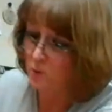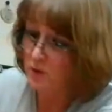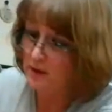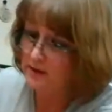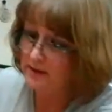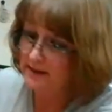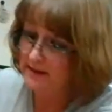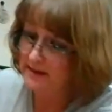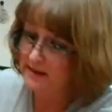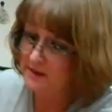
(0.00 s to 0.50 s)

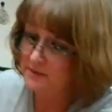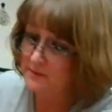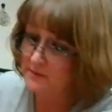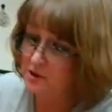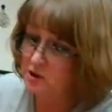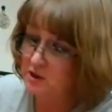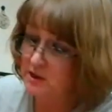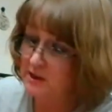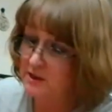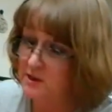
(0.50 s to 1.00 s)
willing this
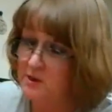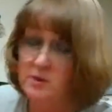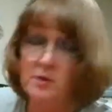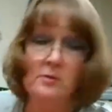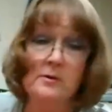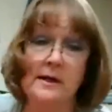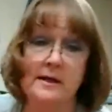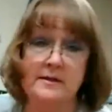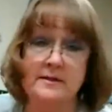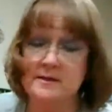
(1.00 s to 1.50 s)
machine to do
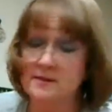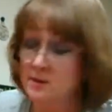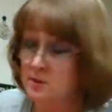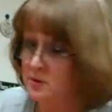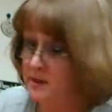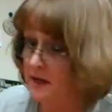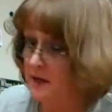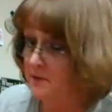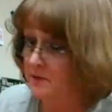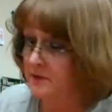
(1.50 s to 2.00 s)
that slow
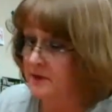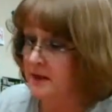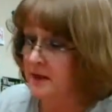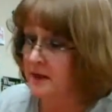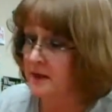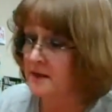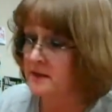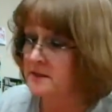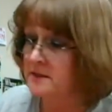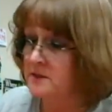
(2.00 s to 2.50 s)
down thing,
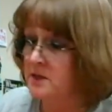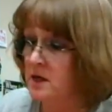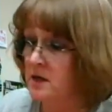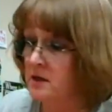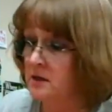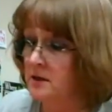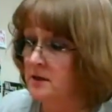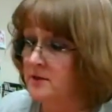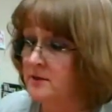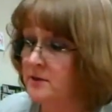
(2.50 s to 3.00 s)
and it's not
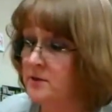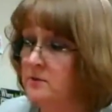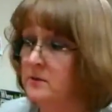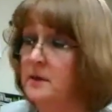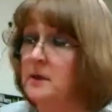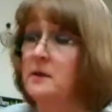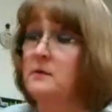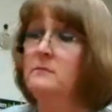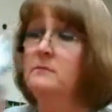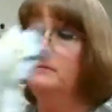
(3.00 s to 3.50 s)
going to do
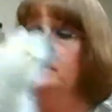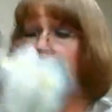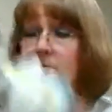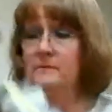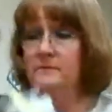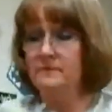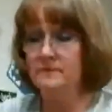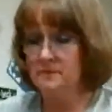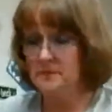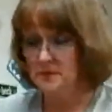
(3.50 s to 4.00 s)
it.
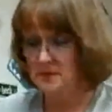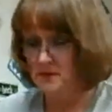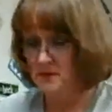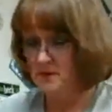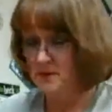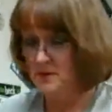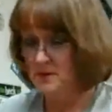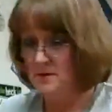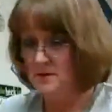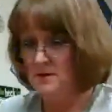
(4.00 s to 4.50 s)

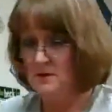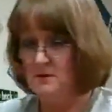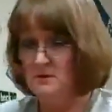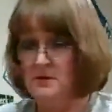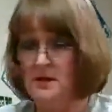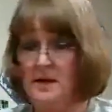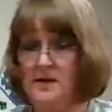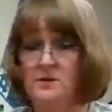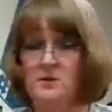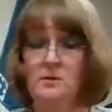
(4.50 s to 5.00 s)

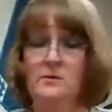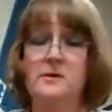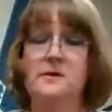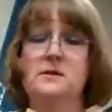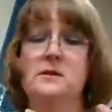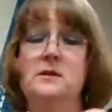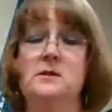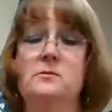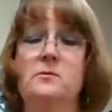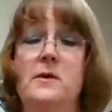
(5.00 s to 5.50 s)
Okay, so this
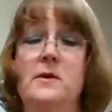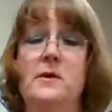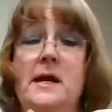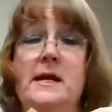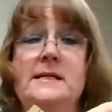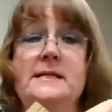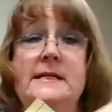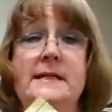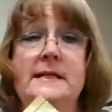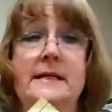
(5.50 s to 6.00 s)
is what I
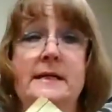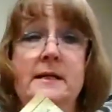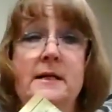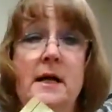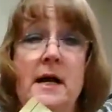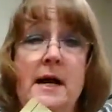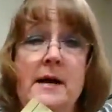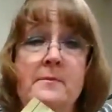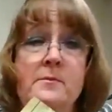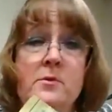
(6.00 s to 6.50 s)
did.
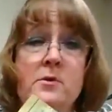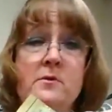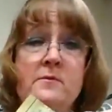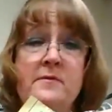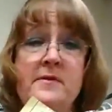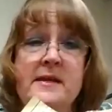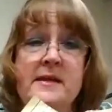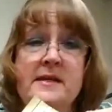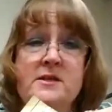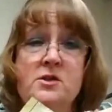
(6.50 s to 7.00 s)
I
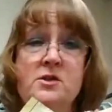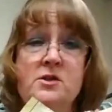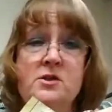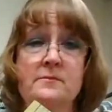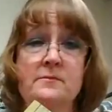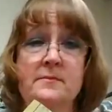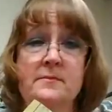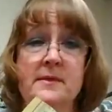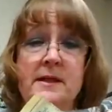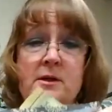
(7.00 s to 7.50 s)
moved this
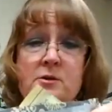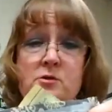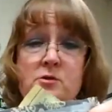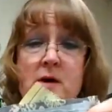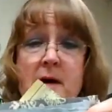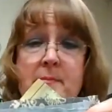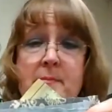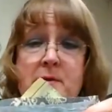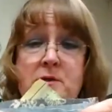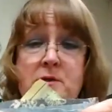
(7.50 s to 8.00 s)
little
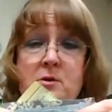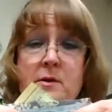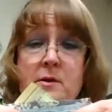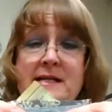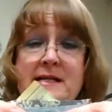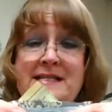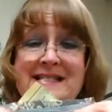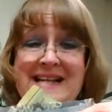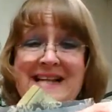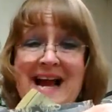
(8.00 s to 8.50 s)

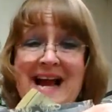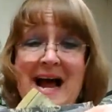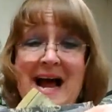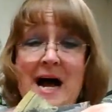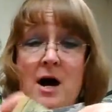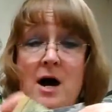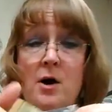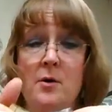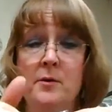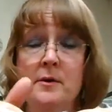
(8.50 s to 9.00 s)
trapezoid
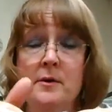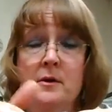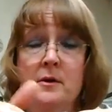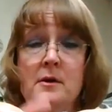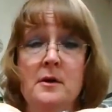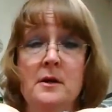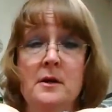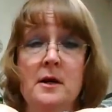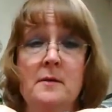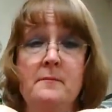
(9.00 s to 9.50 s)
down,
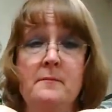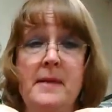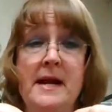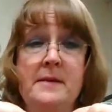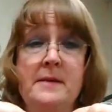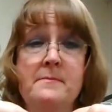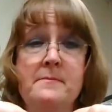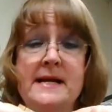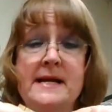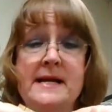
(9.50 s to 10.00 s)
made
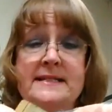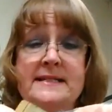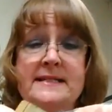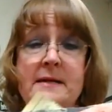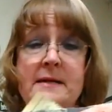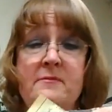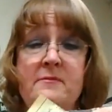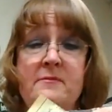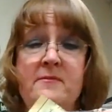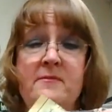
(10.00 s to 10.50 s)
my
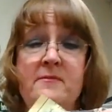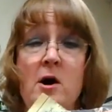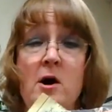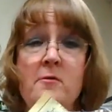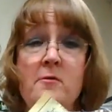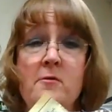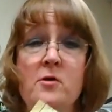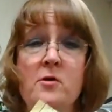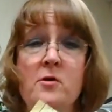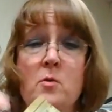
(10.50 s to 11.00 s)
seam
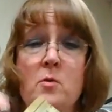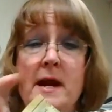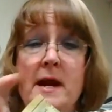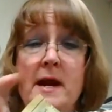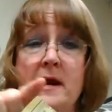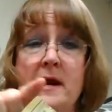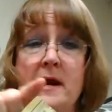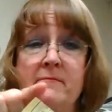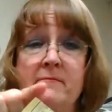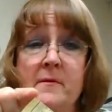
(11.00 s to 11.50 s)
farther
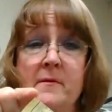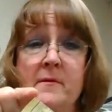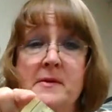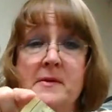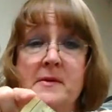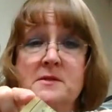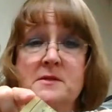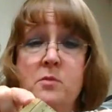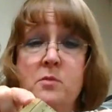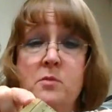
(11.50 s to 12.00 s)
away from
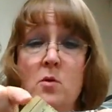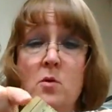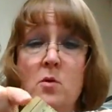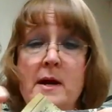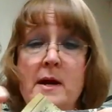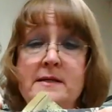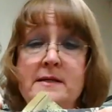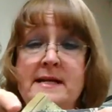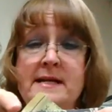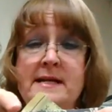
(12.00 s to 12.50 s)
this
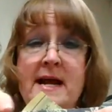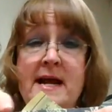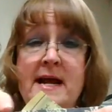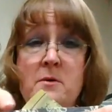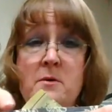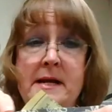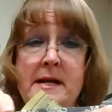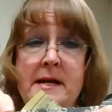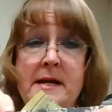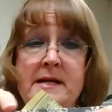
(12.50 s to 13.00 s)
point, and now
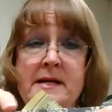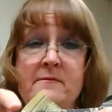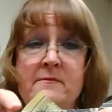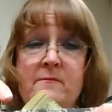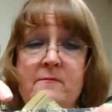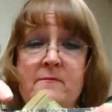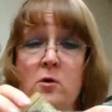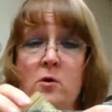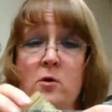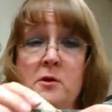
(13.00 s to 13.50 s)
I can
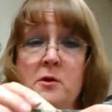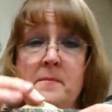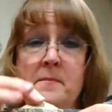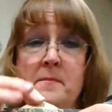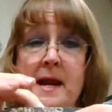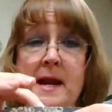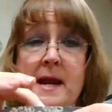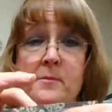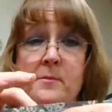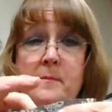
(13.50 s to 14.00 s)
fold the
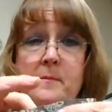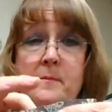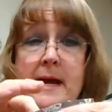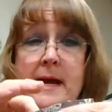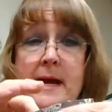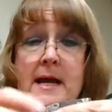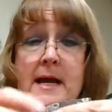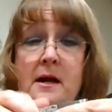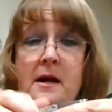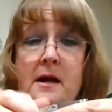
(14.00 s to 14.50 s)
paper
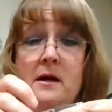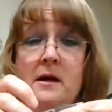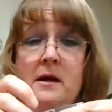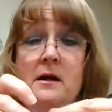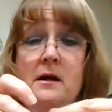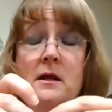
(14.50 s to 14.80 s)
back